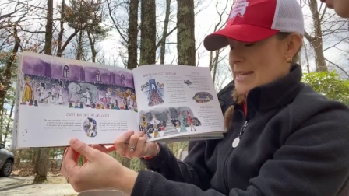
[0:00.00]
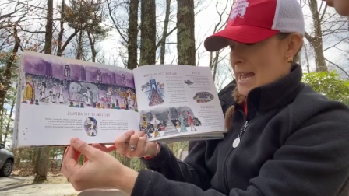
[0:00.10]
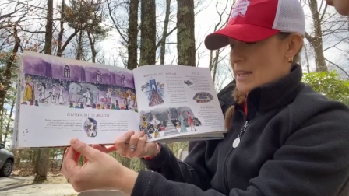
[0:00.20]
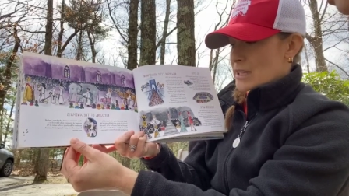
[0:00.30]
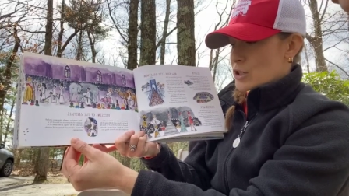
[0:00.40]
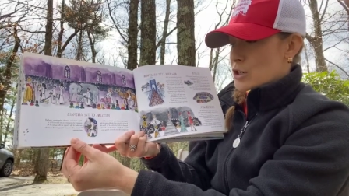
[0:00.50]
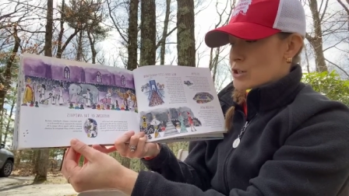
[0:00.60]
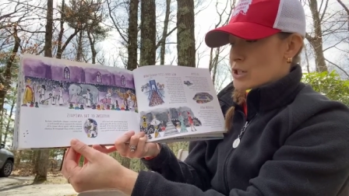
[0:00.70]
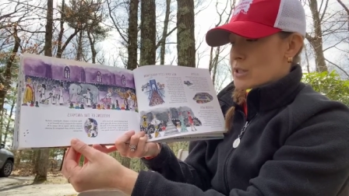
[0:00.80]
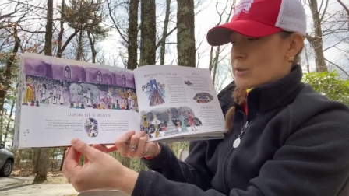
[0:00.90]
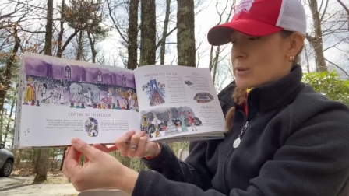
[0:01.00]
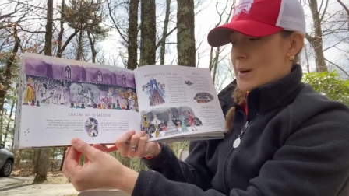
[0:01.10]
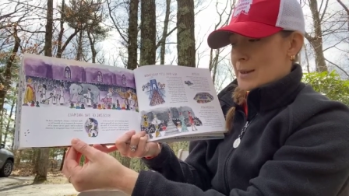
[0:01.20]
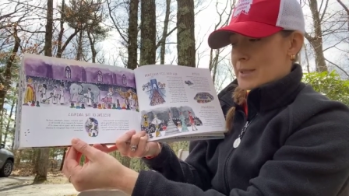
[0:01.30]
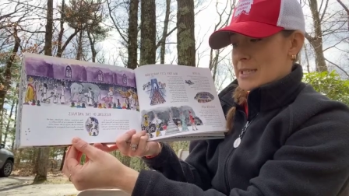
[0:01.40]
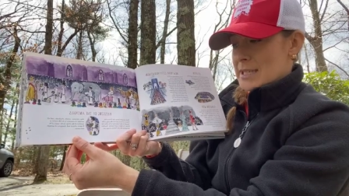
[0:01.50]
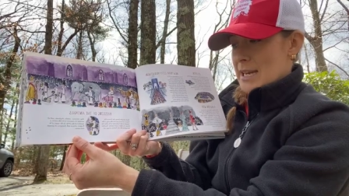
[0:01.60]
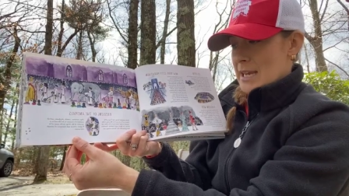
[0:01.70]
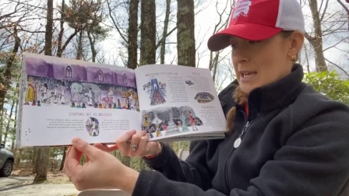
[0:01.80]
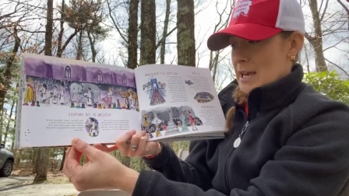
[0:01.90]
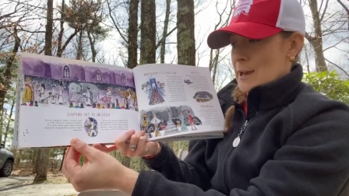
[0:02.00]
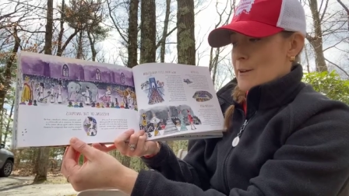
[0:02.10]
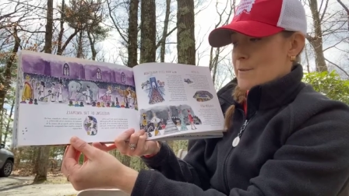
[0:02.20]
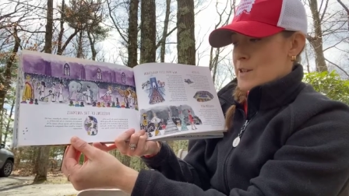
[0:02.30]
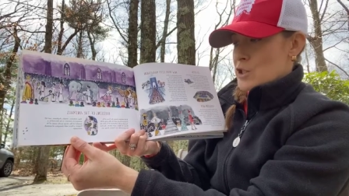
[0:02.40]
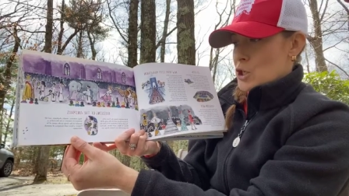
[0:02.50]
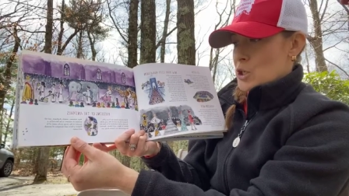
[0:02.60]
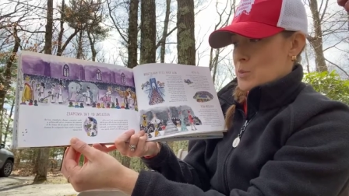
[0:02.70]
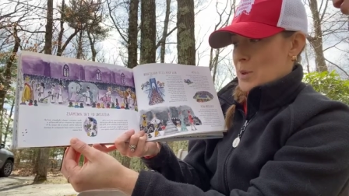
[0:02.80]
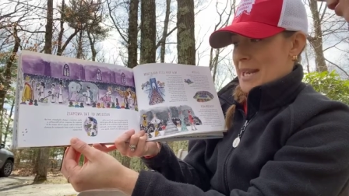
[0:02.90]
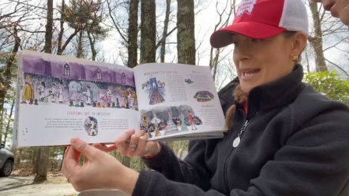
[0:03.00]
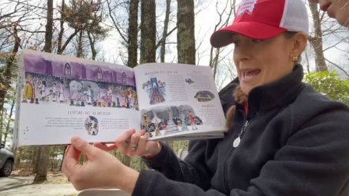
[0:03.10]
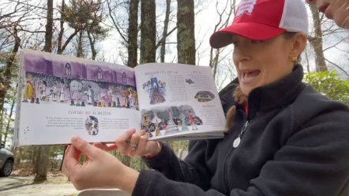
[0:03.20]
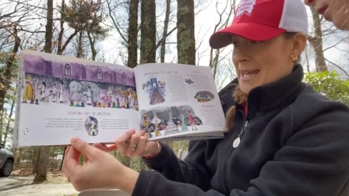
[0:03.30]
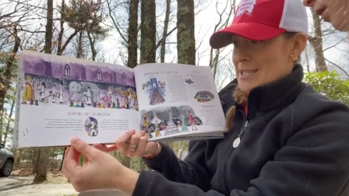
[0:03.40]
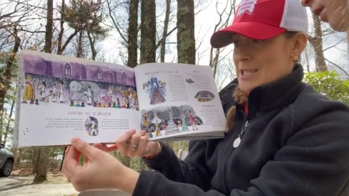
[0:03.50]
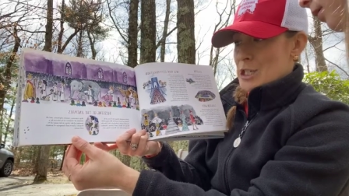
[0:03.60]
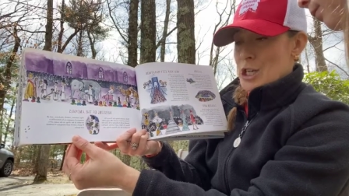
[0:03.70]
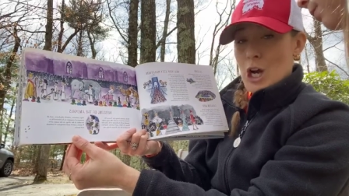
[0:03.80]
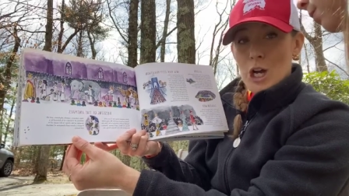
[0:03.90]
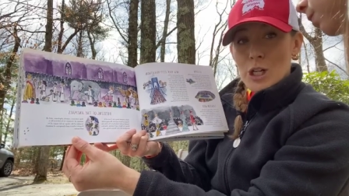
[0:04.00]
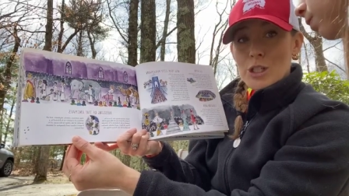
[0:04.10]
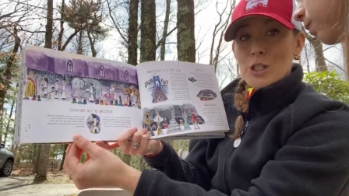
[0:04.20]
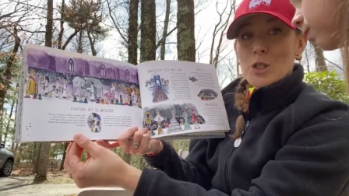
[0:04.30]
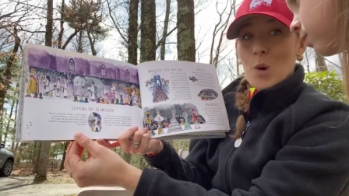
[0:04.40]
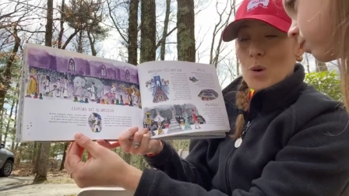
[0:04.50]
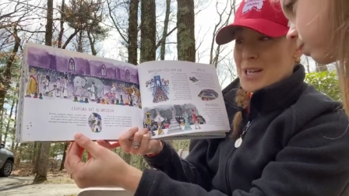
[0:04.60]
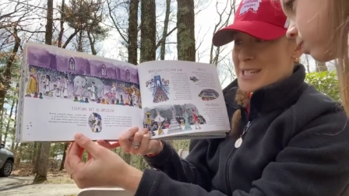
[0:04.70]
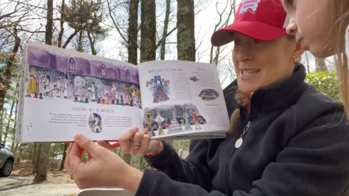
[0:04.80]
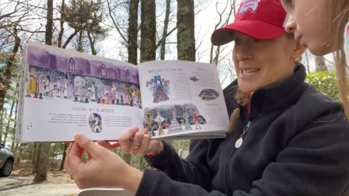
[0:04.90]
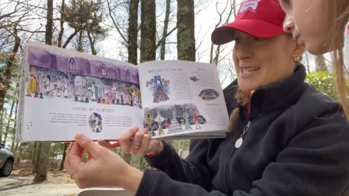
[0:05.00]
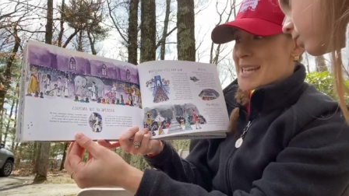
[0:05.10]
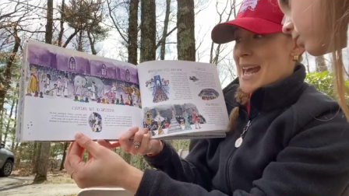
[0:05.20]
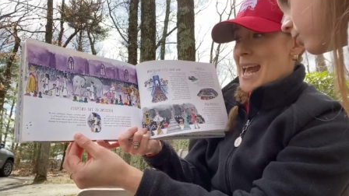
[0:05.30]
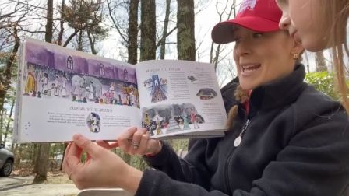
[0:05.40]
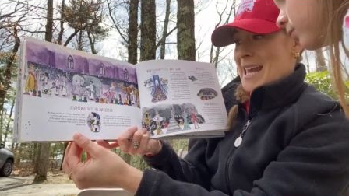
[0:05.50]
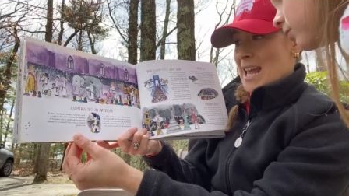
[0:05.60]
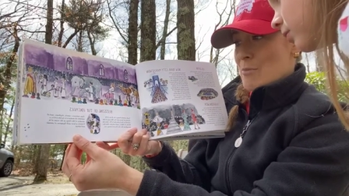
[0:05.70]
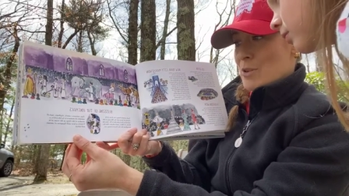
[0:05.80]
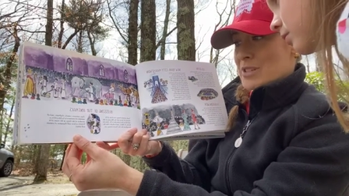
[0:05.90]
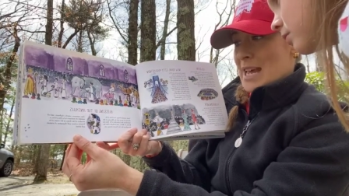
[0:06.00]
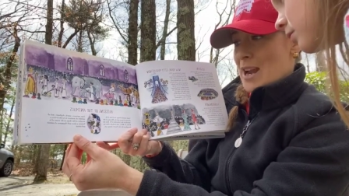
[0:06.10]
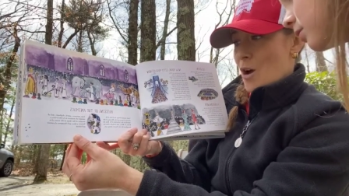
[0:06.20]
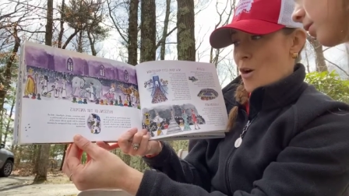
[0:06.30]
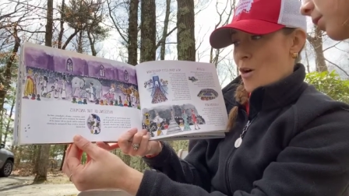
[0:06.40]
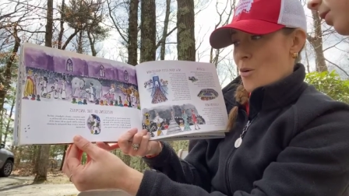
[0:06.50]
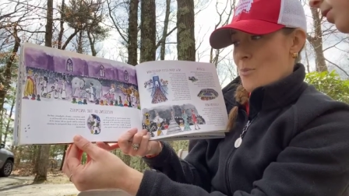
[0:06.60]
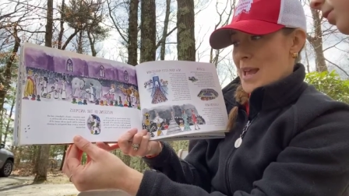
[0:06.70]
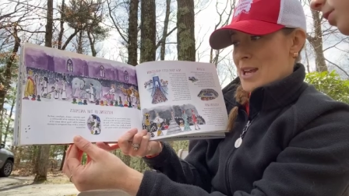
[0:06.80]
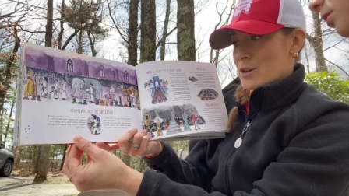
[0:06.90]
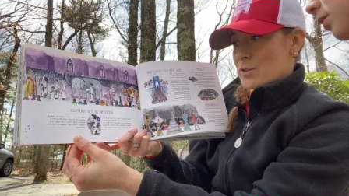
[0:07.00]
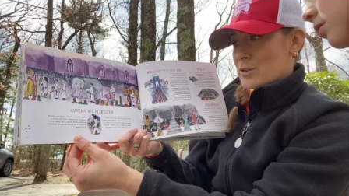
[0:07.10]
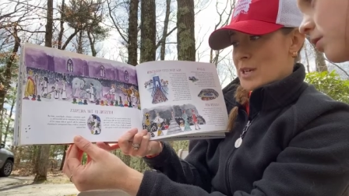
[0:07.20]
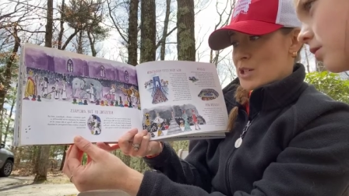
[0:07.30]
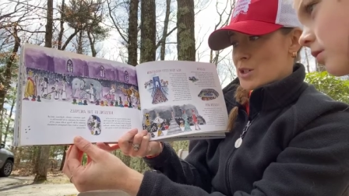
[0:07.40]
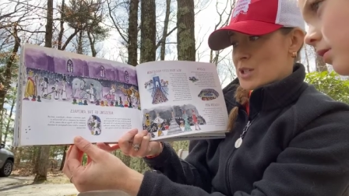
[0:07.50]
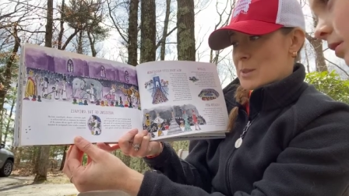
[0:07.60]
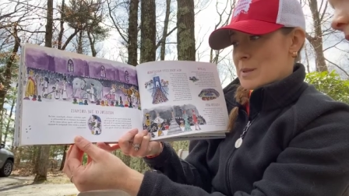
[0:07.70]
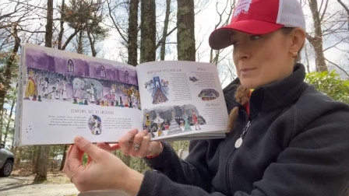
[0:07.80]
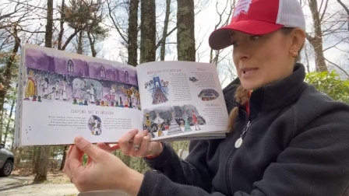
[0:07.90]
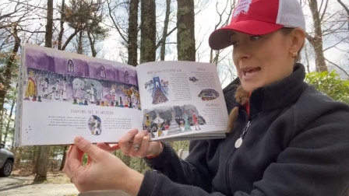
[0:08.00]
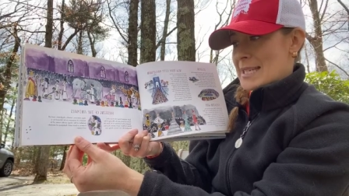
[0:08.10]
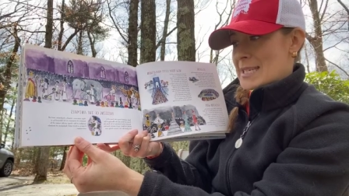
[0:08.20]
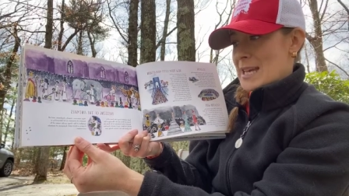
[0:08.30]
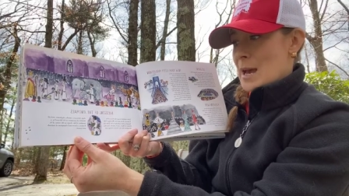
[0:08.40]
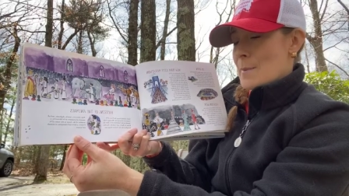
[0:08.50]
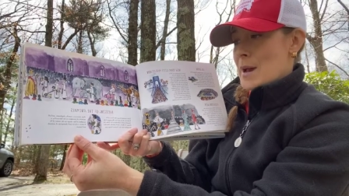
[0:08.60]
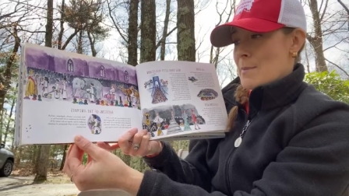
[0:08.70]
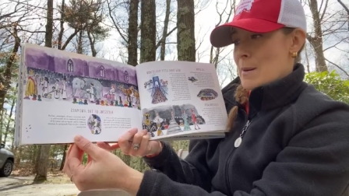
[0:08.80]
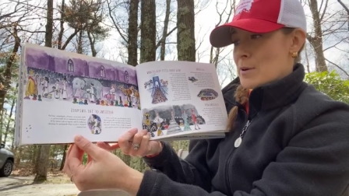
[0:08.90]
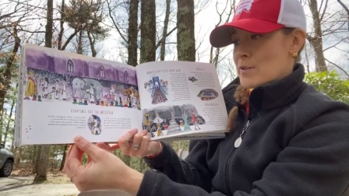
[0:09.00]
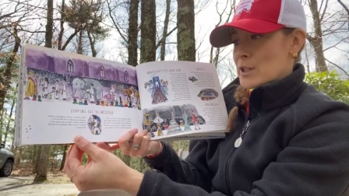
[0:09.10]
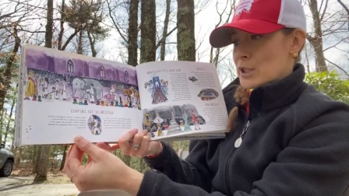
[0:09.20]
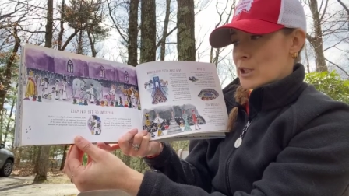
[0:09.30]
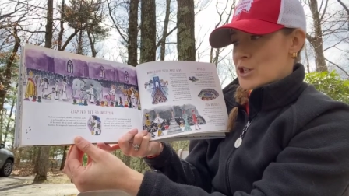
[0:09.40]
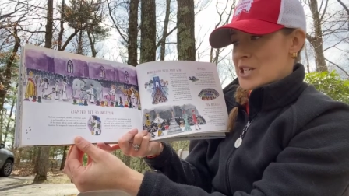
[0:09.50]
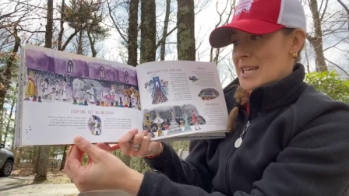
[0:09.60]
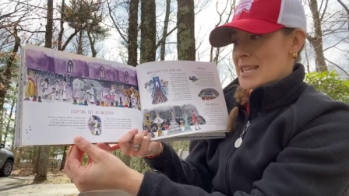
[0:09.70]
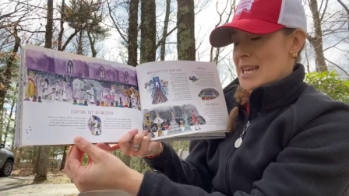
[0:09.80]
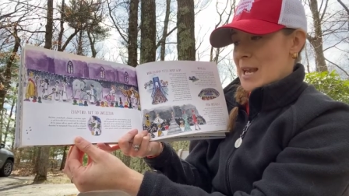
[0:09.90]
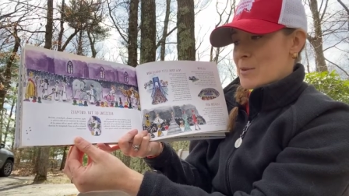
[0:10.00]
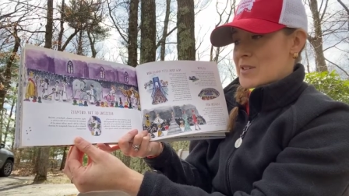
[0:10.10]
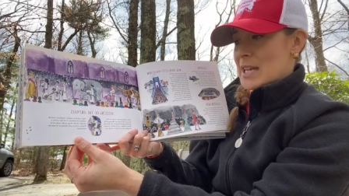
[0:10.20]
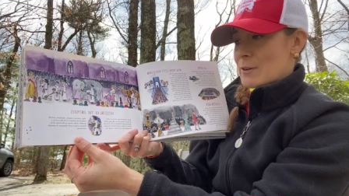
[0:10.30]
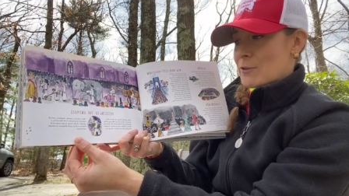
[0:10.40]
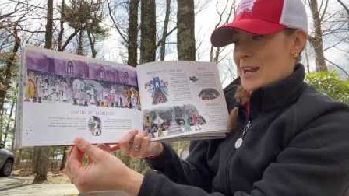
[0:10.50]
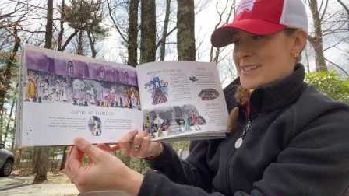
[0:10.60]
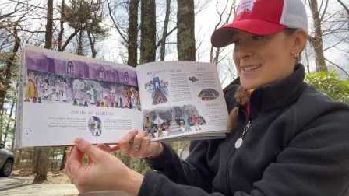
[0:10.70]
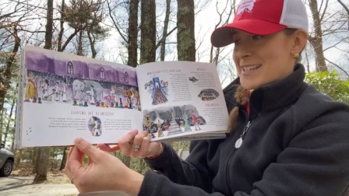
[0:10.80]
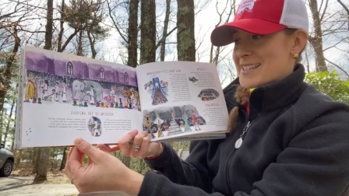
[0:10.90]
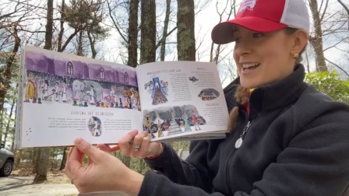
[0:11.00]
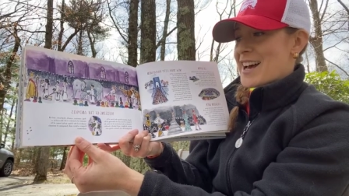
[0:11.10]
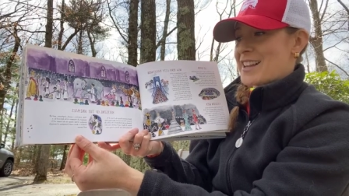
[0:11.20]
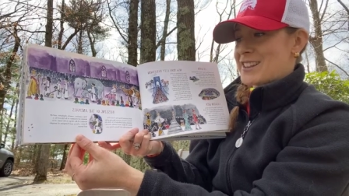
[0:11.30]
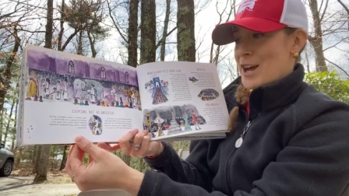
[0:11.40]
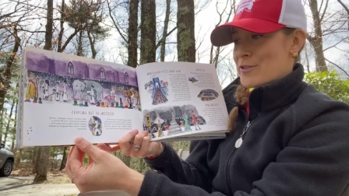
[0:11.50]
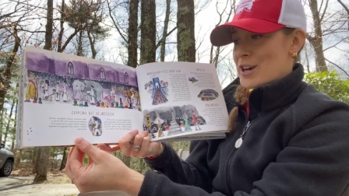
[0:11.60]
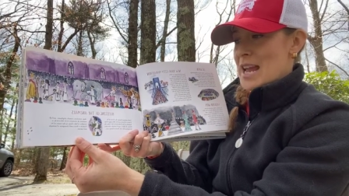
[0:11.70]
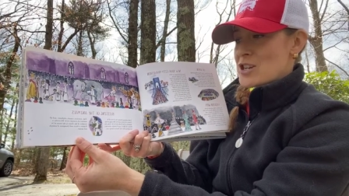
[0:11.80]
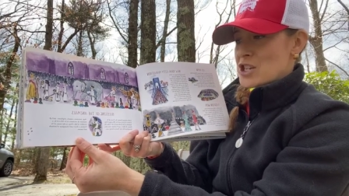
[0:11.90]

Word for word: Catholic churches throughout the city. Visitors bring cats, dogs, tortoises, camels, and all manner of creatures to be blessed by a member of the clergy in the name of St. Francis, a lover and